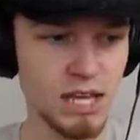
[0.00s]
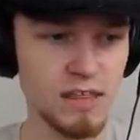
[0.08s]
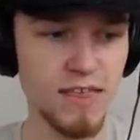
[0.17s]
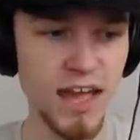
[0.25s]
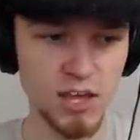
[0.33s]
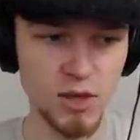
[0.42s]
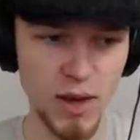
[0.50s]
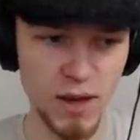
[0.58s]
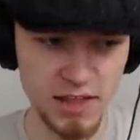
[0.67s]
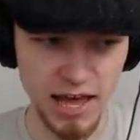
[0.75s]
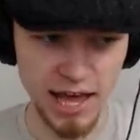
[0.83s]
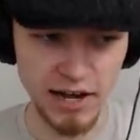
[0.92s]
Thank you,
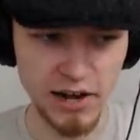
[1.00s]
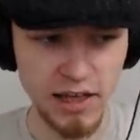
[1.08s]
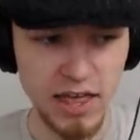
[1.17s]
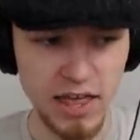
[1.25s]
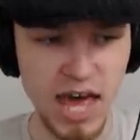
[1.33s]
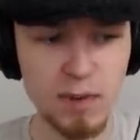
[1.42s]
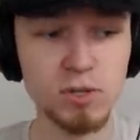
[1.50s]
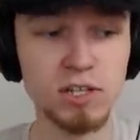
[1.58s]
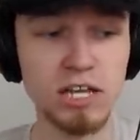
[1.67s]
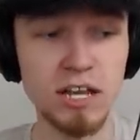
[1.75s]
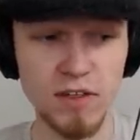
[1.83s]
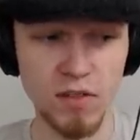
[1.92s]
outsider. I'm
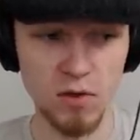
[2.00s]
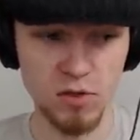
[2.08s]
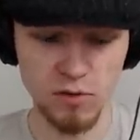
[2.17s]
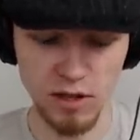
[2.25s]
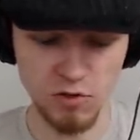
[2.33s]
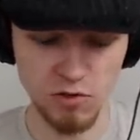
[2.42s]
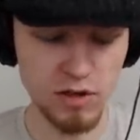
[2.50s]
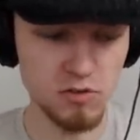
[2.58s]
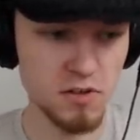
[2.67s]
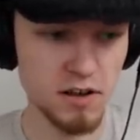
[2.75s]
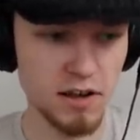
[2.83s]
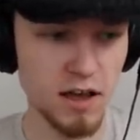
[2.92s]
relieved that those strange
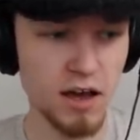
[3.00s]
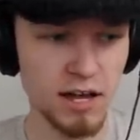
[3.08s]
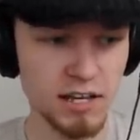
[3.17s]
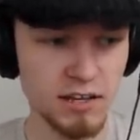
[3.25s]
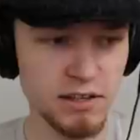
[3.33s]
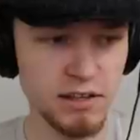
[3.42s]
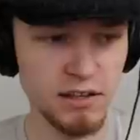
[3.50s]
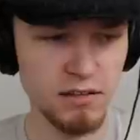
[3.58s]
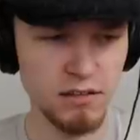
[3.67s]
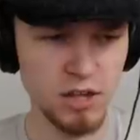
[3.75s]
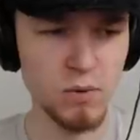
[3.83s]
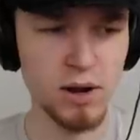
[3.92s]
creatures are gone.
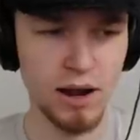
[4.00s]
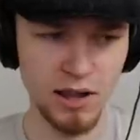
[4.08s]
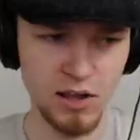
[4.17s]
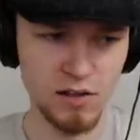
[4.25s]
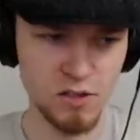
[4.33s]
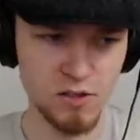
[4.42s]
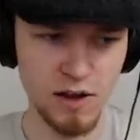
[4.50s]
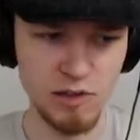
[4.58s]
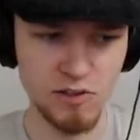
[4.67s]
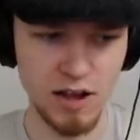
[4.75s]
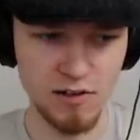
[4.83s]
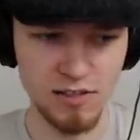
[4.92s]
You are a good
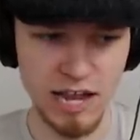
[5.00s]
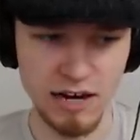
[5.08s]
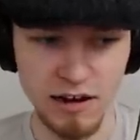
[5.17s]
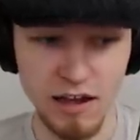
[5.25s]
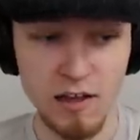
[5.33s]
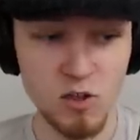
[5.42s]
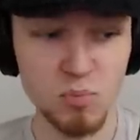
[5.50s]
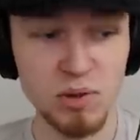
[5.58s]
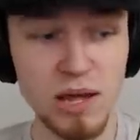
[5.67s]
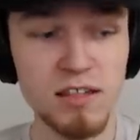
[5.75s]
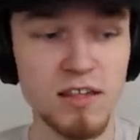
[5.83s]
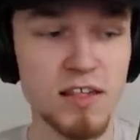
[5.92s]
stranger, outsider, so
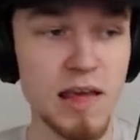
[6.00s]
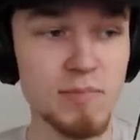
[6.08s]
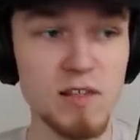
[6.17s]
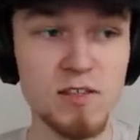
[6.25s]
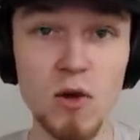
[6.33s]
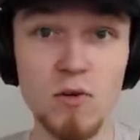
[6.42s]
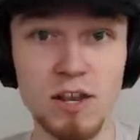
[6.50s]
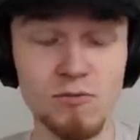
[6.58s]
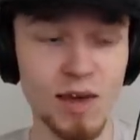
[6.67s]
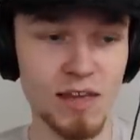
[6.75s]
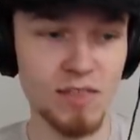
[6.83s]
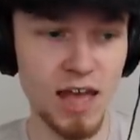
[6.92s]
please accept this token
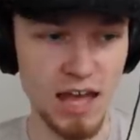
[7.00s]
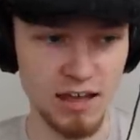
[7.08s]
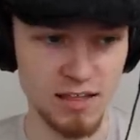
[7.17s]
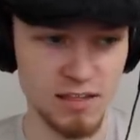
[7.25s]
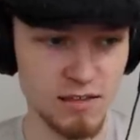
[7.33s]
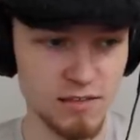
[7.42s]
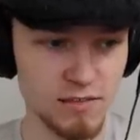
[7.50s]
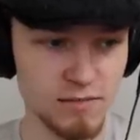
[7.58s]
of my thanks.